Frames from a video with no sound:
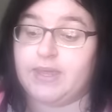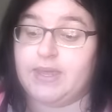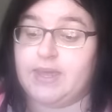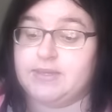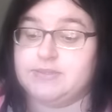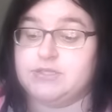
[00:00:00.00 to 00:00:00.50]

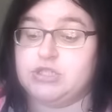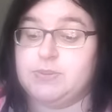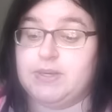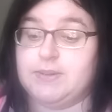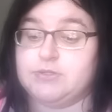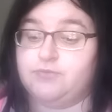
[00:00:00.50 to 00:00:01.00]
And
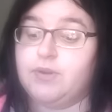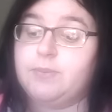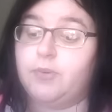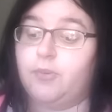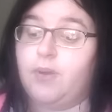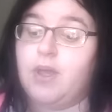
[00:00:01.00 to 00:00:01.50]
she becomes a
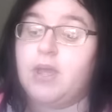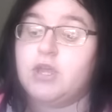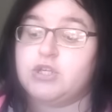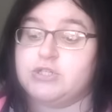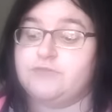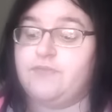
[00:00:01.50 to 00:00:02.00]
Reboot.
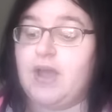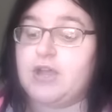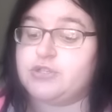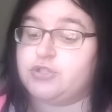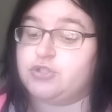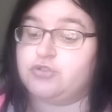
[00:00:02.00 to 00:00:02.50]
She's
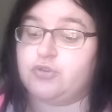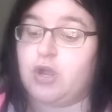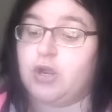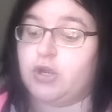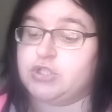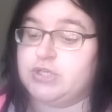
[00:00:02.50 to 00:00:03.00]
faster,
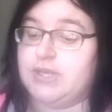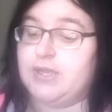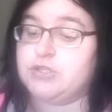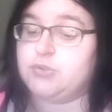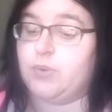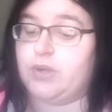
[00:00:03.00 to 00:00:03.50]
stronger, she
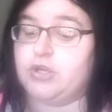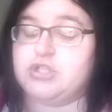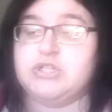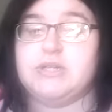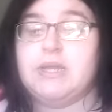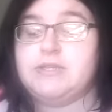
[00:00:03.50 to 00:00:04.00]
heals quicker,
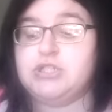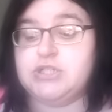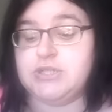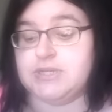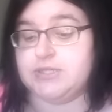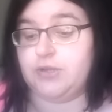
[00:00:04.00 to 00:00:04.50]
she
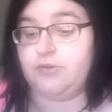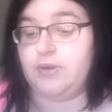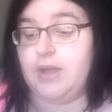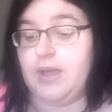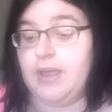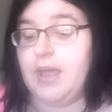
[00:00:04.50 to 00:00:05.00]
doesn't
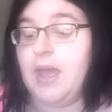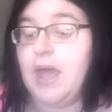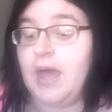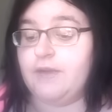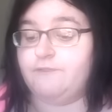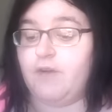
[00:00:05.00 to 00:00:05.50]
cry.
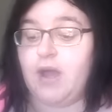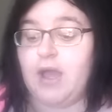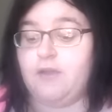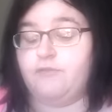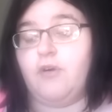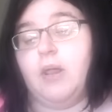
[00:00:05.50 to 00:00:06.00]
But
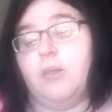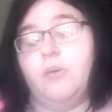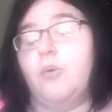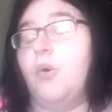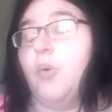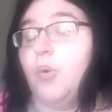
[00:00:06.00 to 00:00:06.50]

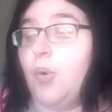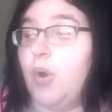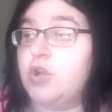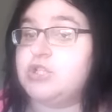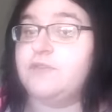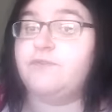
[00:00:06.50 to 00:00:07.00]

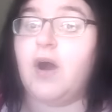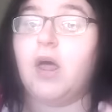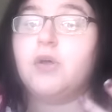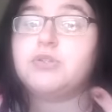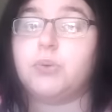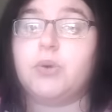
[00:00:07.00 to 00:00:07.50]
she
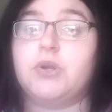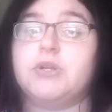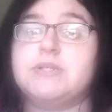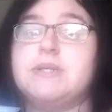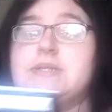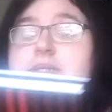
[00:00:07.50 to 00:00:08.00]
follows
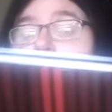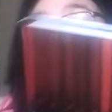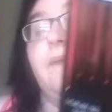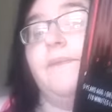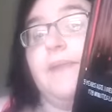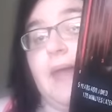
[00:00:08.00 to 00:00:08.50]
orders
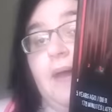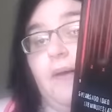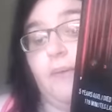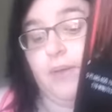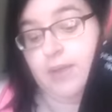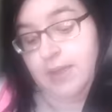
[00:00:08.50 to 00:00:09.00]
until
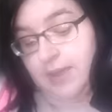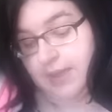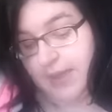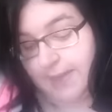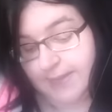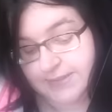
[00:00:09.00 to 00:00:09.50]
now.
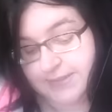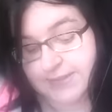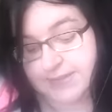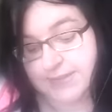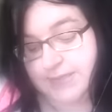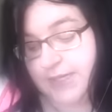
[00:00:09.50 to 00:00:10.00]
And this
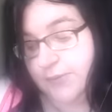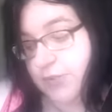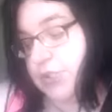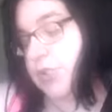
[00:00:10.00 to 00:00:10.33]
is the sequel